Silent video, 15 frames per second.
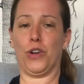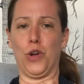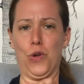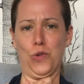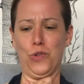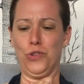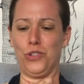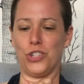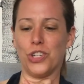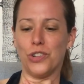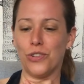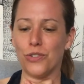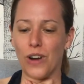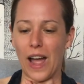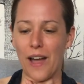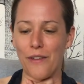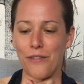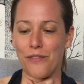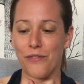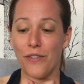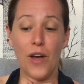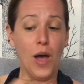cold
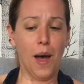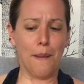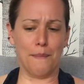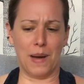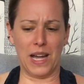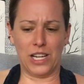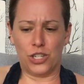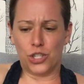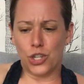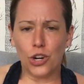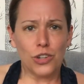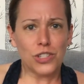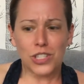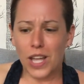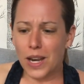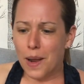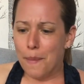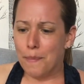giraffe. My shirt's on a